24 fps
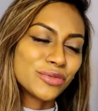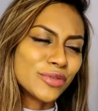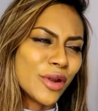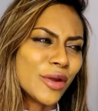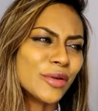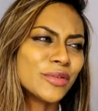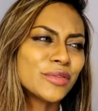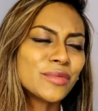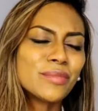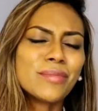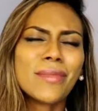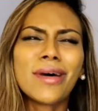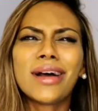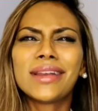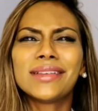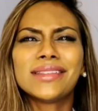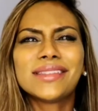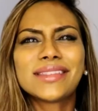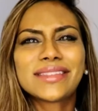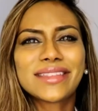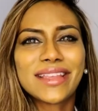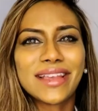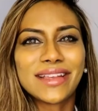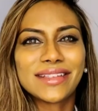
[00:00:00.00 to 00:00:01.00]
Growth
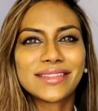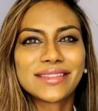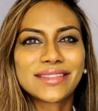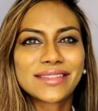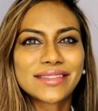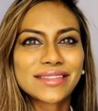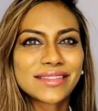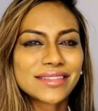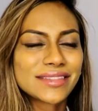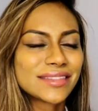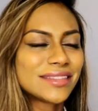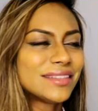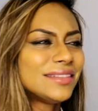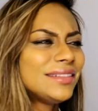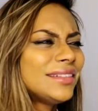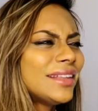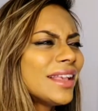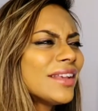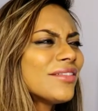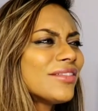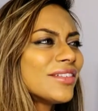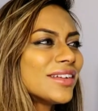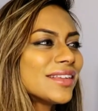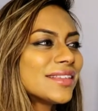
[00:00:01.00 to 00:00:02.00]
mindsets
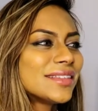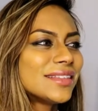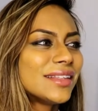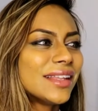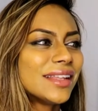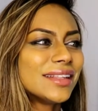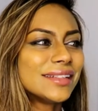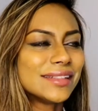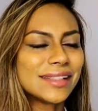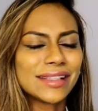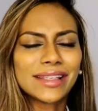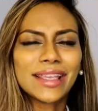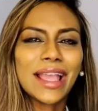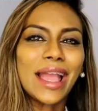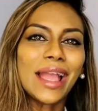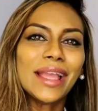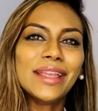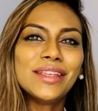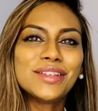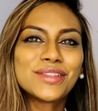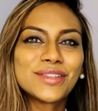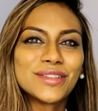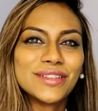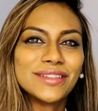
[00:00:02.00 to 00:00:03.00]
give us an
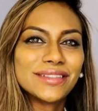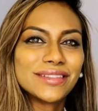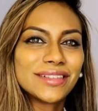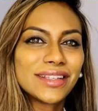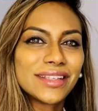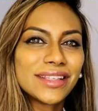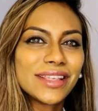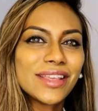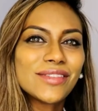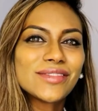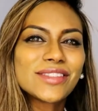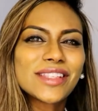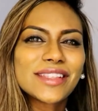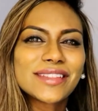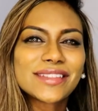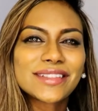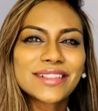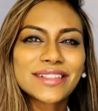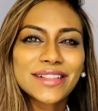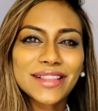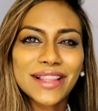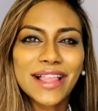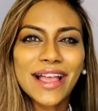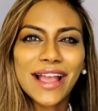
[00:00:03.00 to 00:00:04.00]
indication, gives us
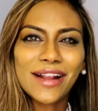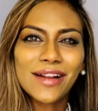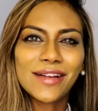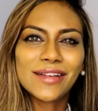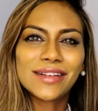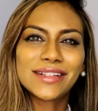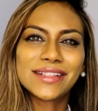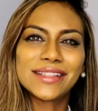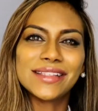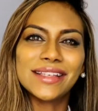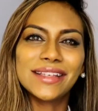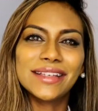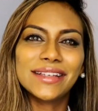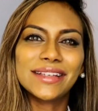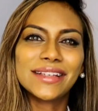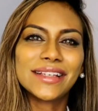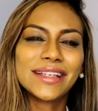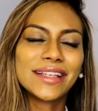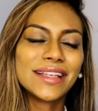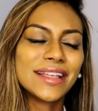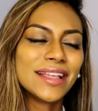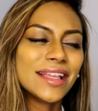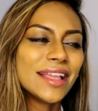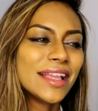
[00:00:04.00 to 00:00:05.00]
clarity,
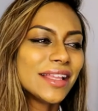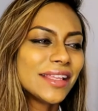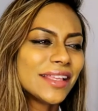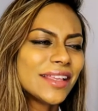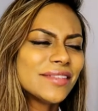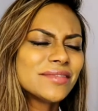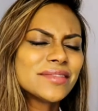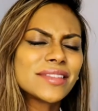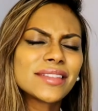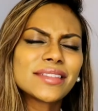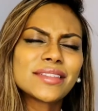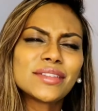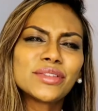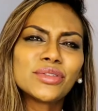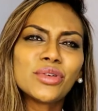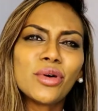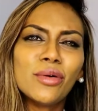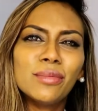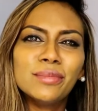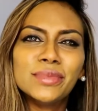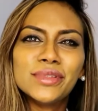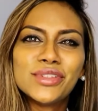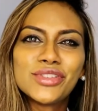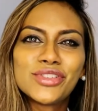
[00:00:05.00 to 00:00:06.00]
gives us an
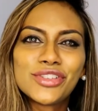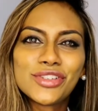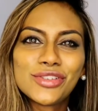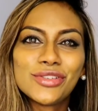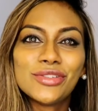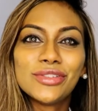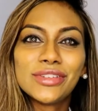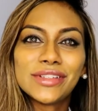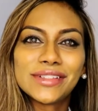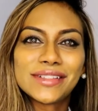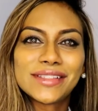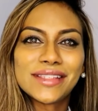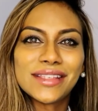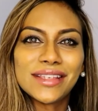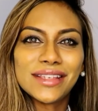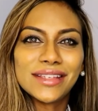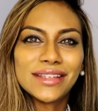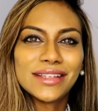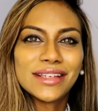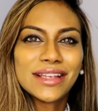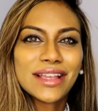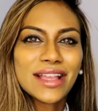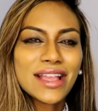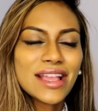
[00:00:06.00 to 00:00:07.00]

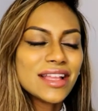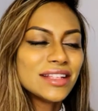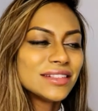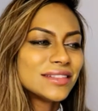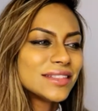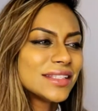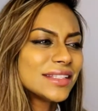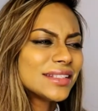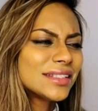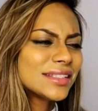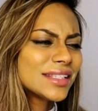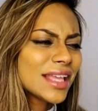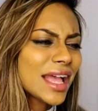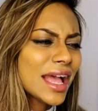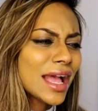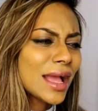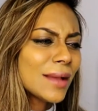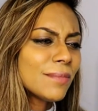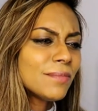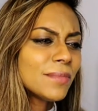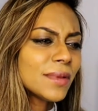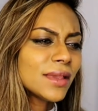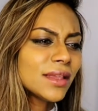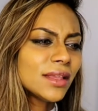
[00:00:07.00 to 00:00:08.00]
opportunity to
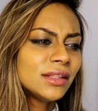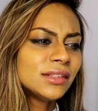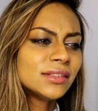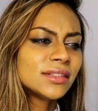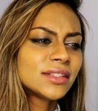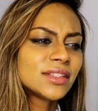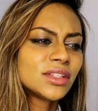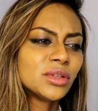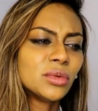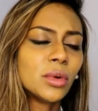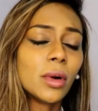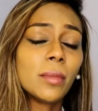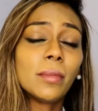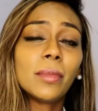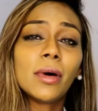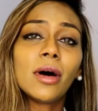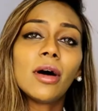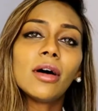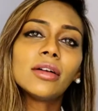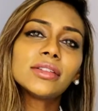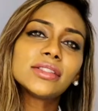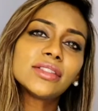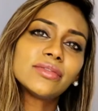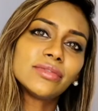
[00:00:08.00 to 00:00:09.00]
tap into a
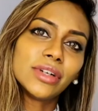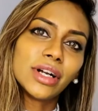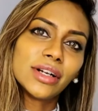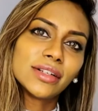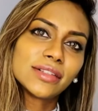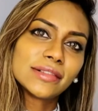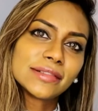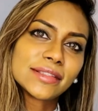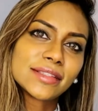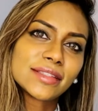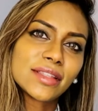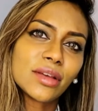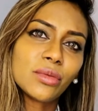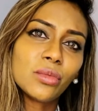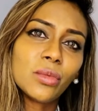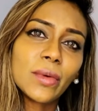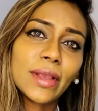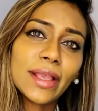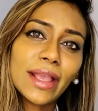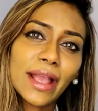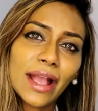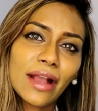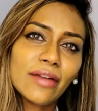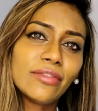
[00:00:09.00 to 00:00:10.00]
part of us that
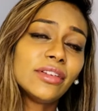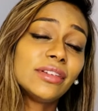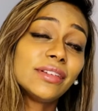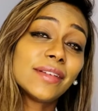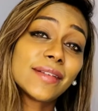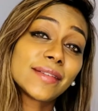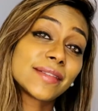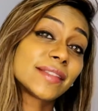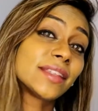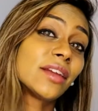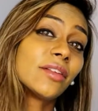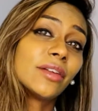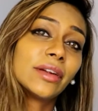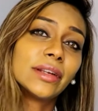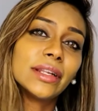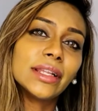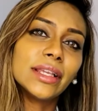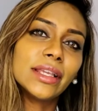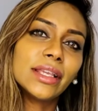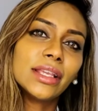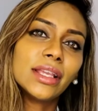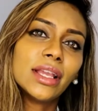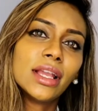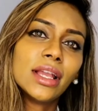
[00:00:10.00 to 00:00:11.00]
we haven't
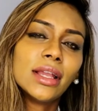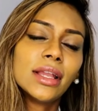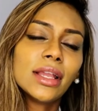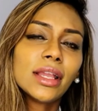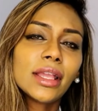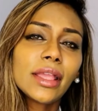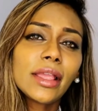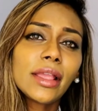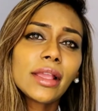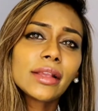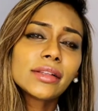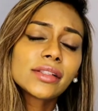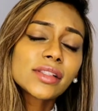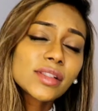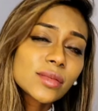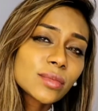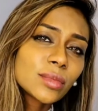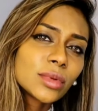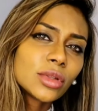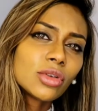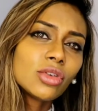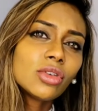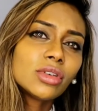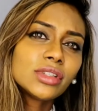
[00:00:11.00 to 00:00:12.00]
necessarily
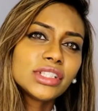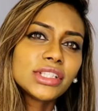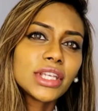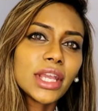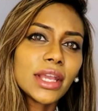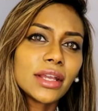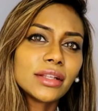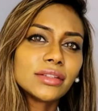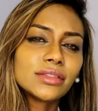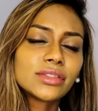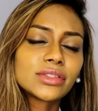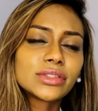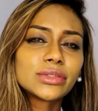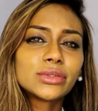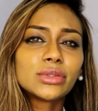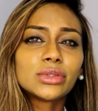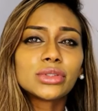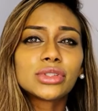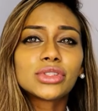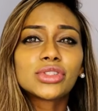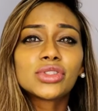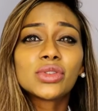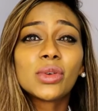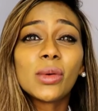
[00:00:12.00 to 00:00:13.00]
explored yet or
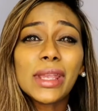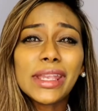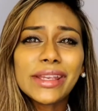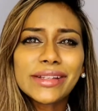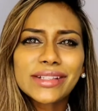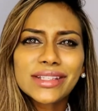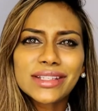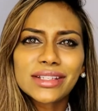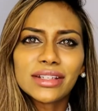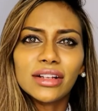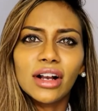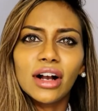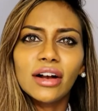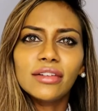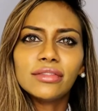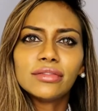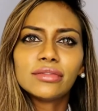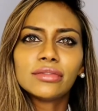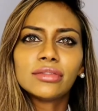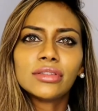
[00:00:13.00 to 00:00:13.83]
tweaked enough.